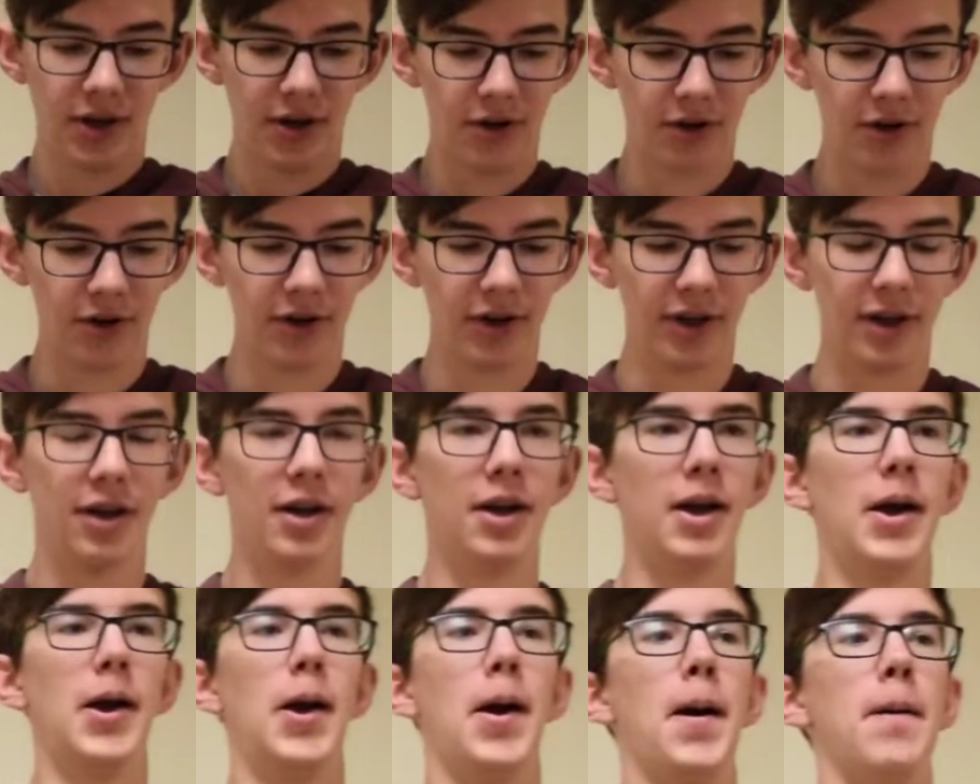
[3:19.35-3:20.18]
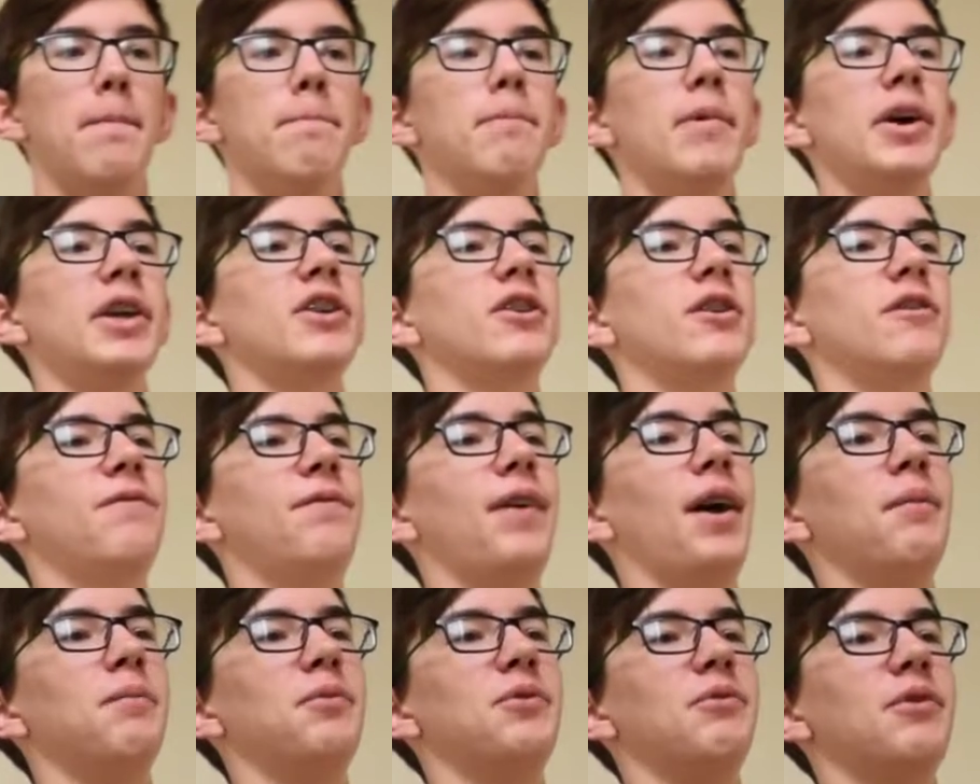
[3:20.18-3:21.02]
or Michael
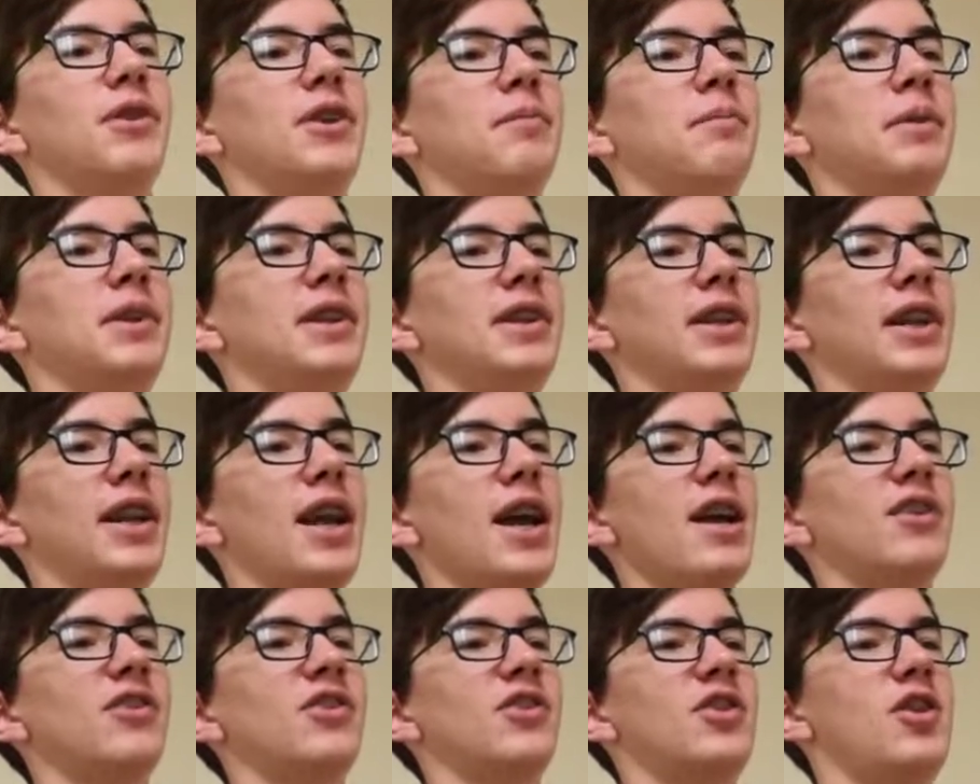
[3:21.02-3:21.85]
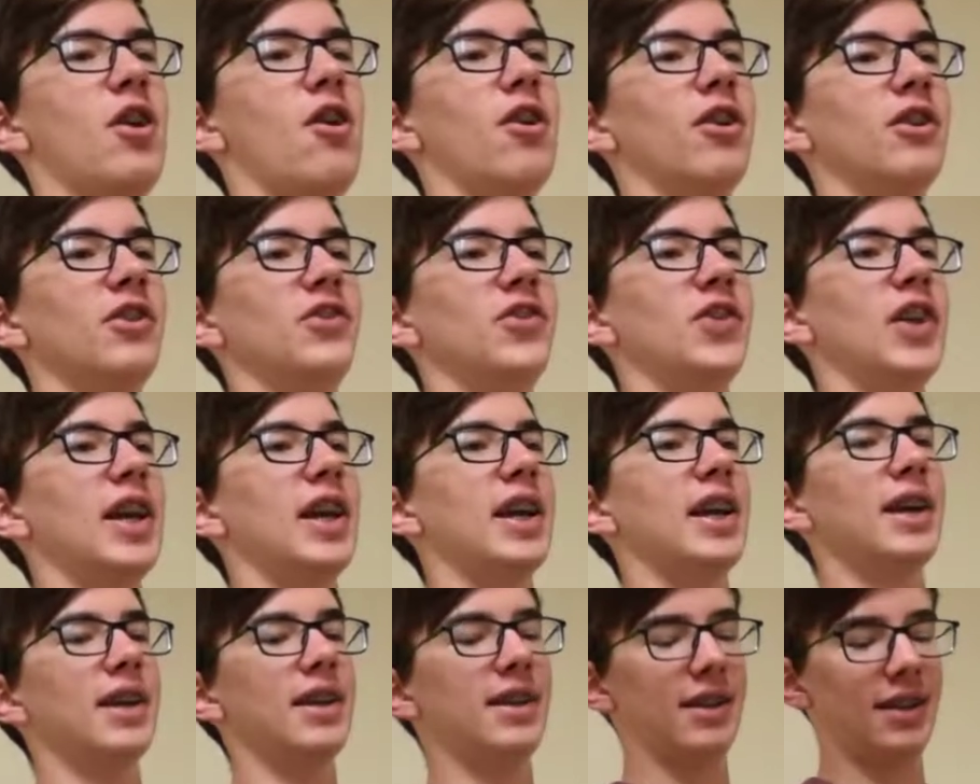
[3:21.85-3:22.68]
Phelps would have been the next
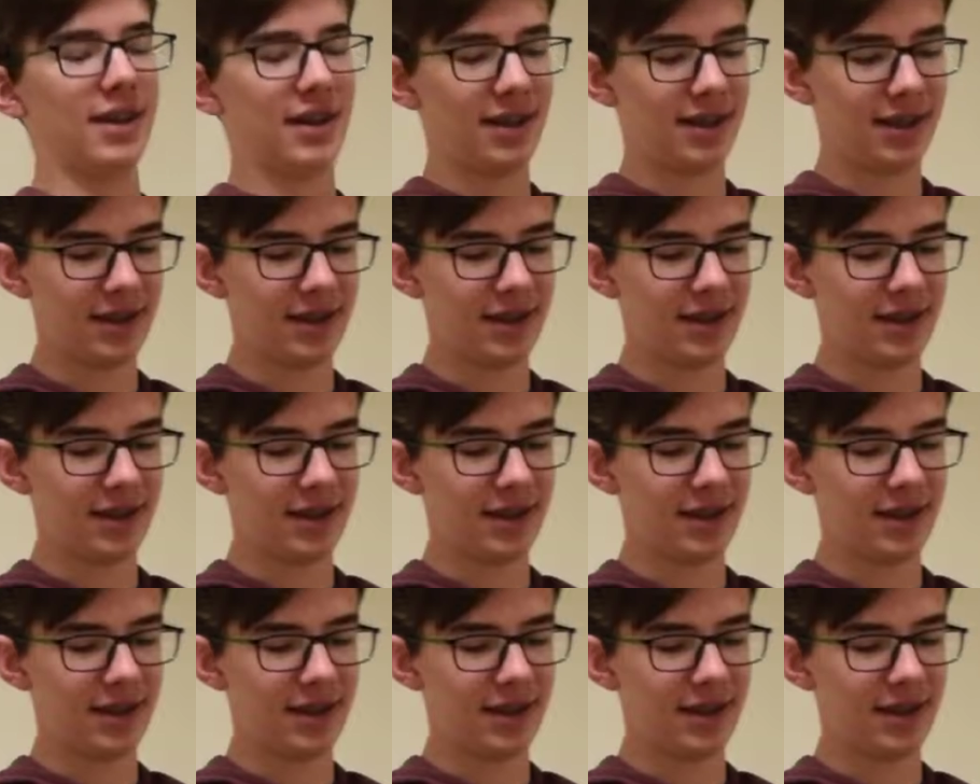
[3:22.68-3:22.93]
Tarzan.